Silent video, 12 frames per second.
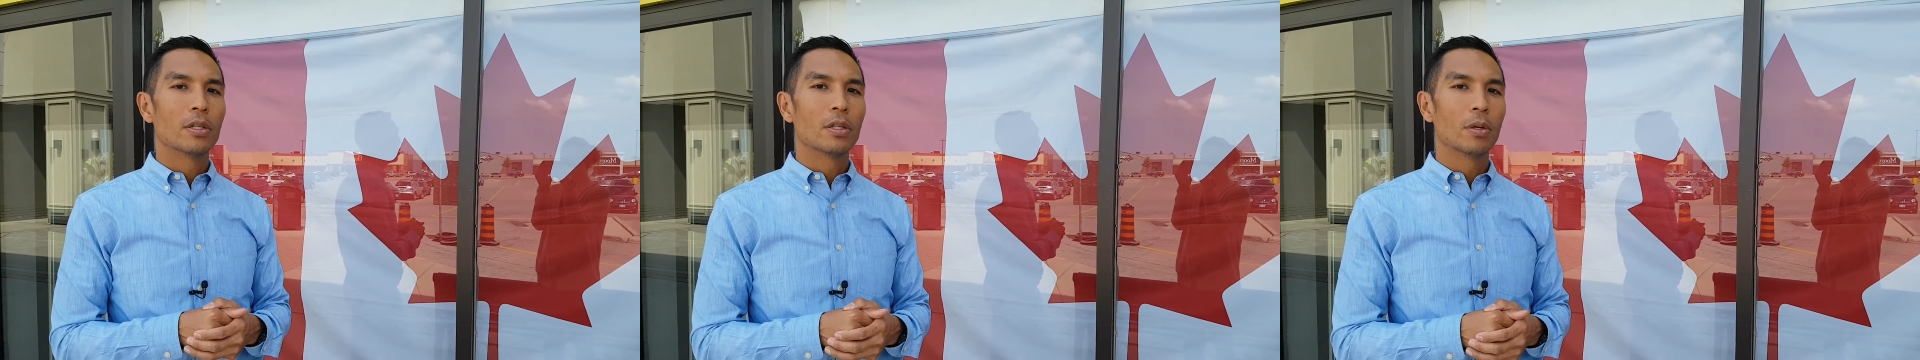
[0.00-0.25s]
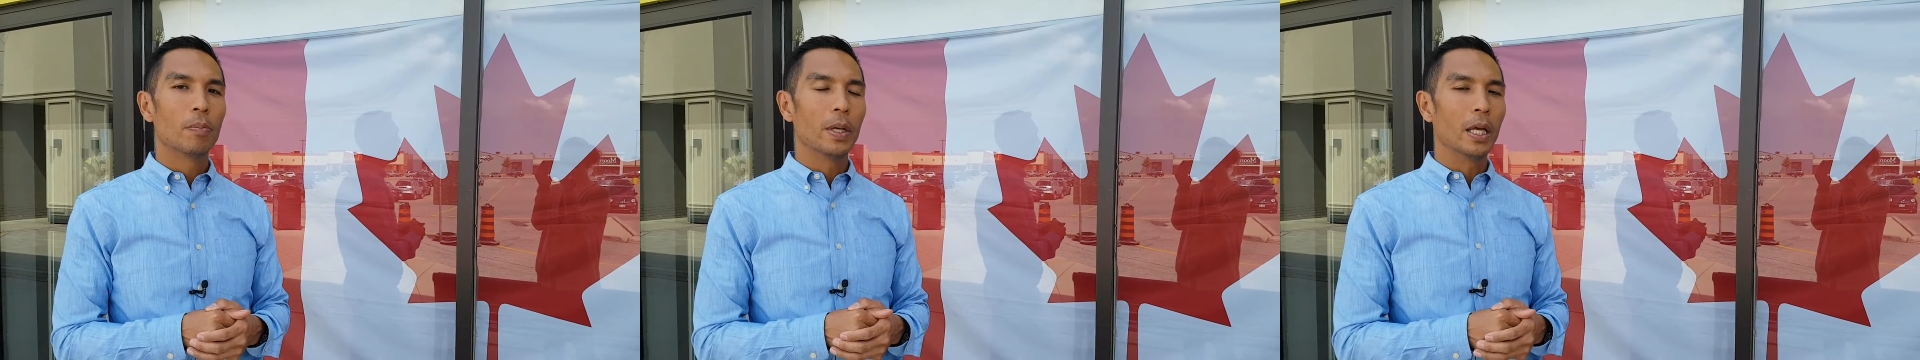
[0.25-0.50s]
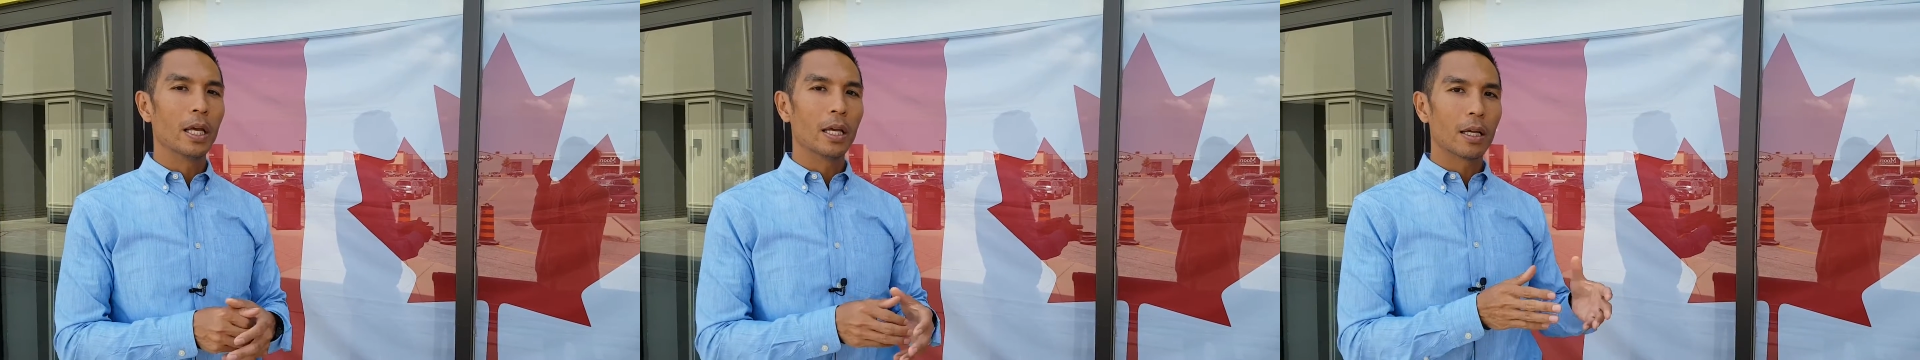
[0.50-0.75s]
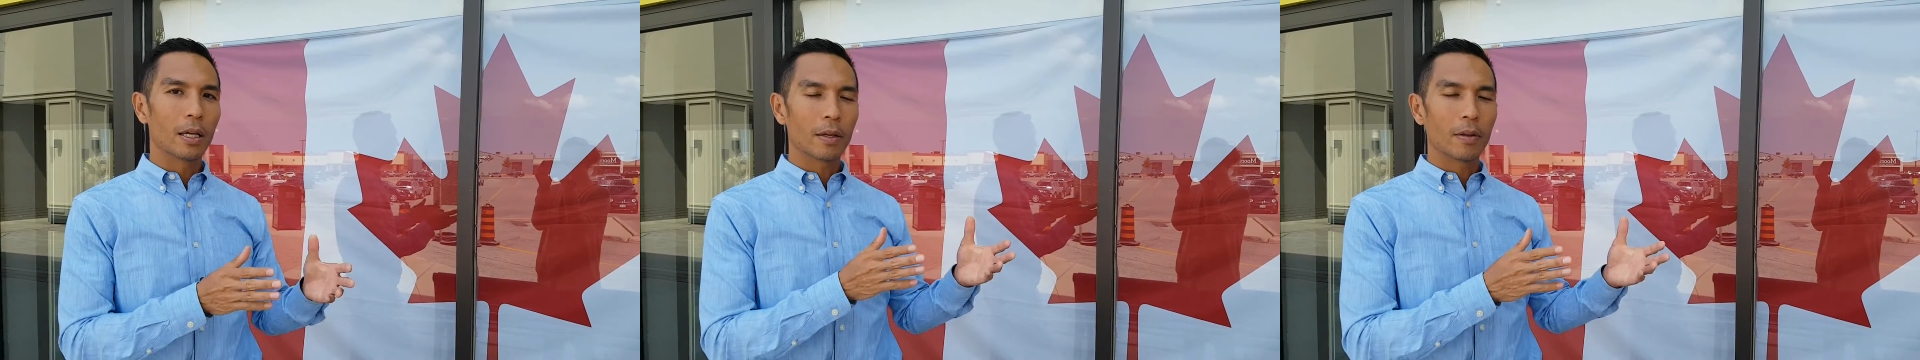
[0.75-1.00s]
to
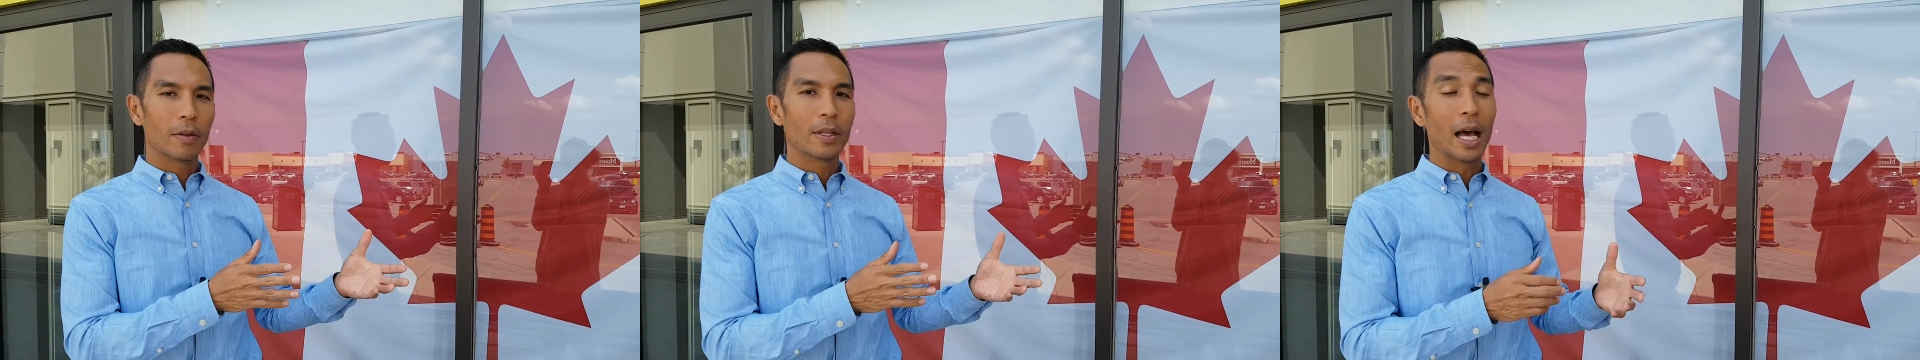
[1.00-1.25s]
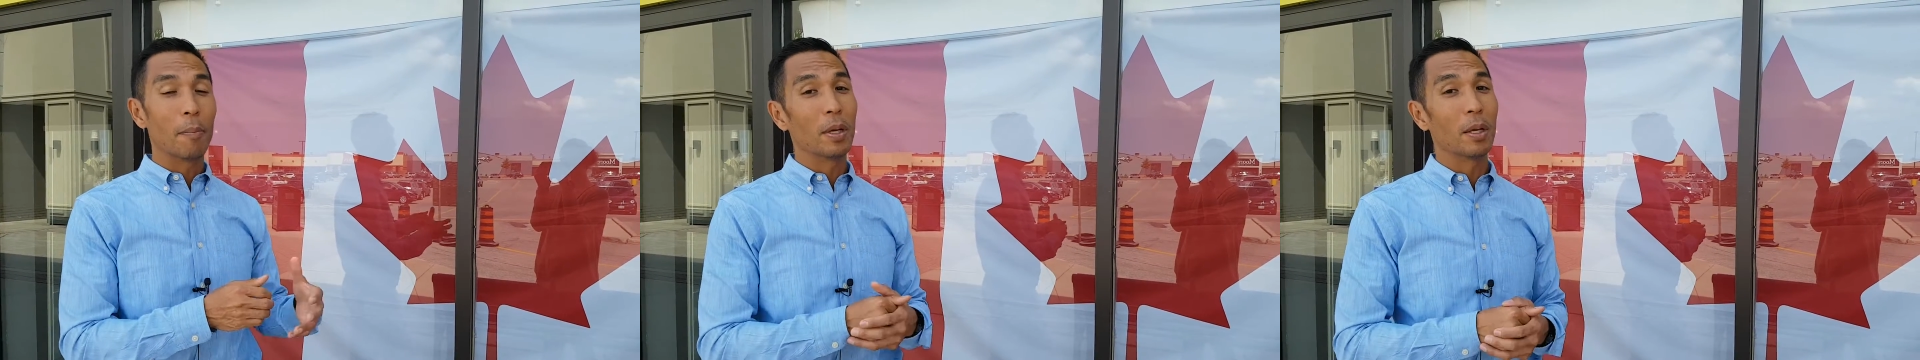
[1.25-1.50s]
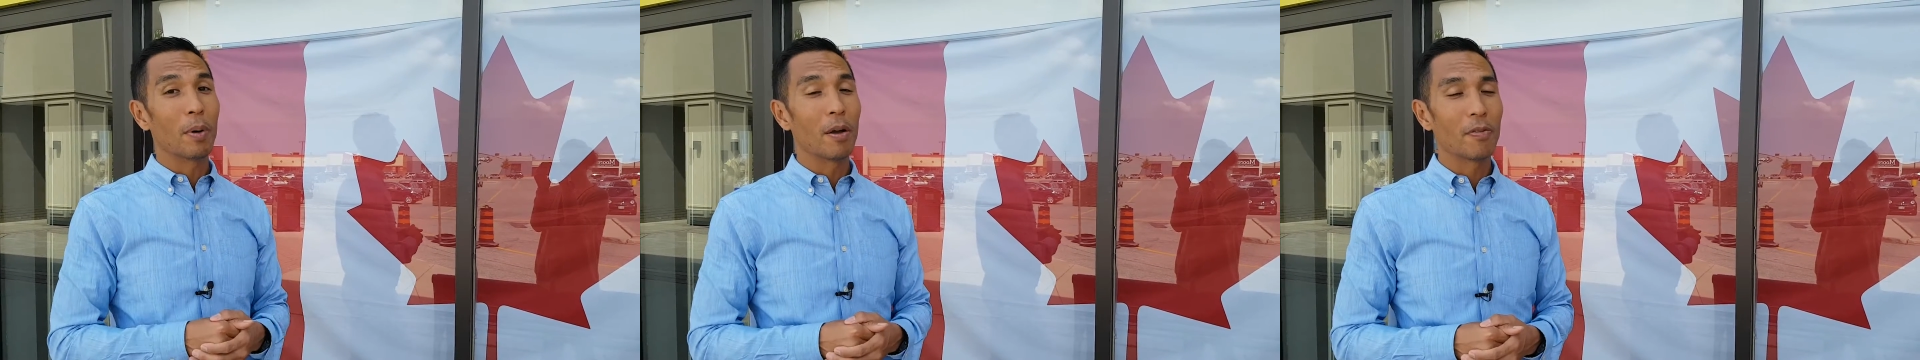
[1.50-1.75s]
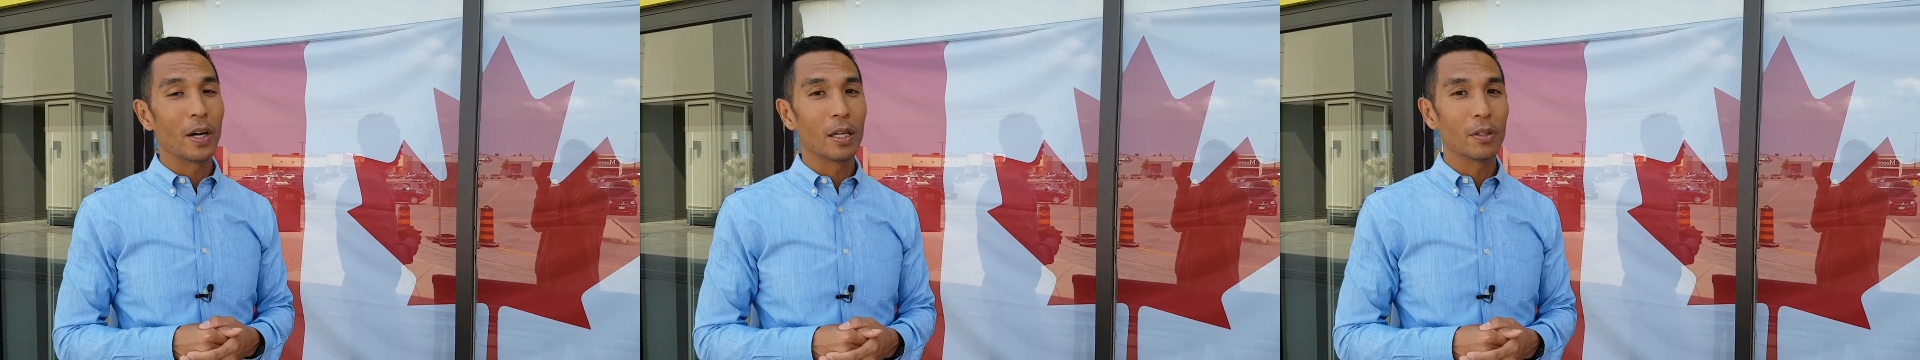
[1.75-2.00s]
that being
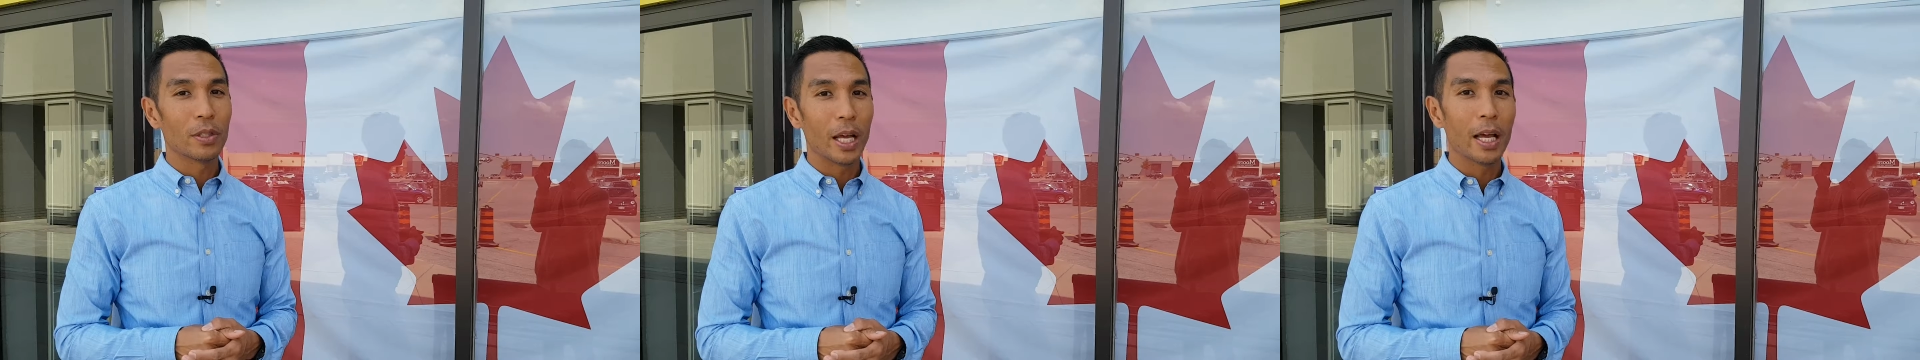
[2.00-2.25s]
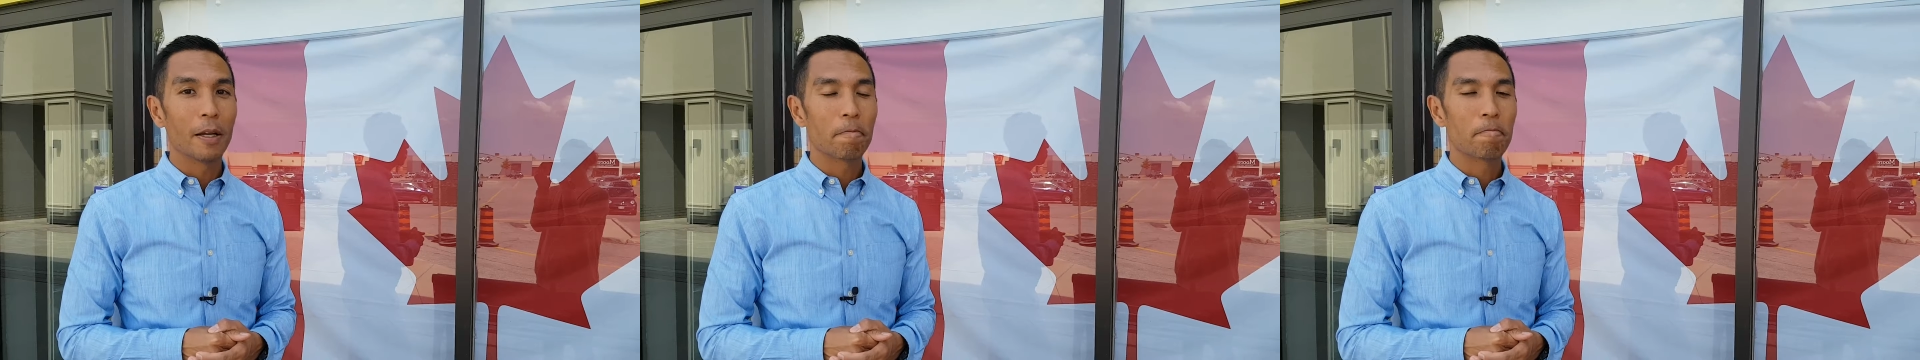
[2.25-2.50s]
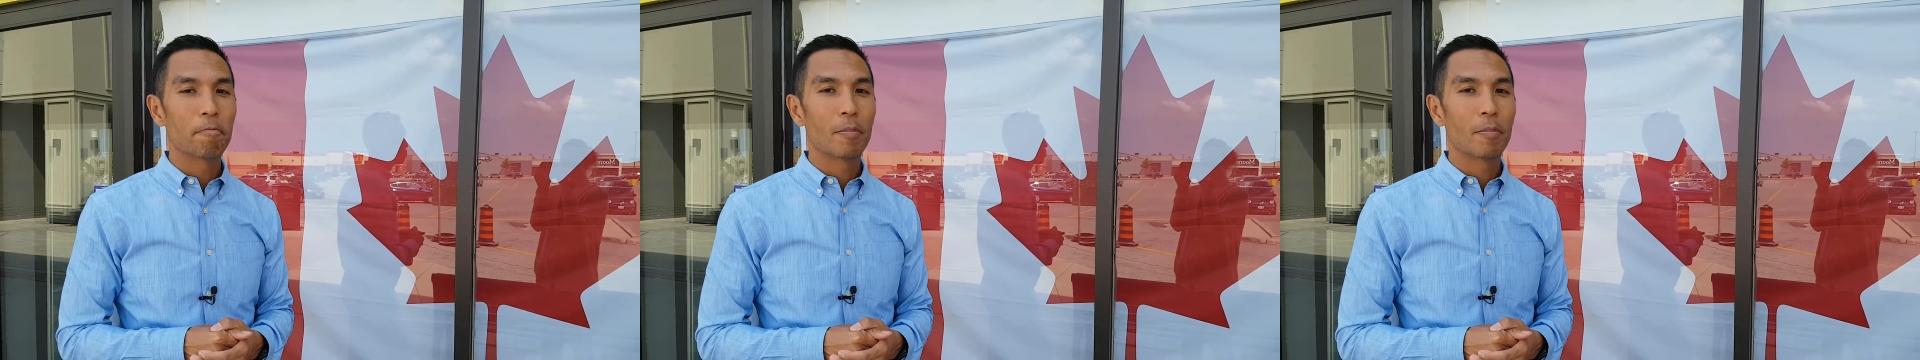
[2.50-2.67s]
my final day.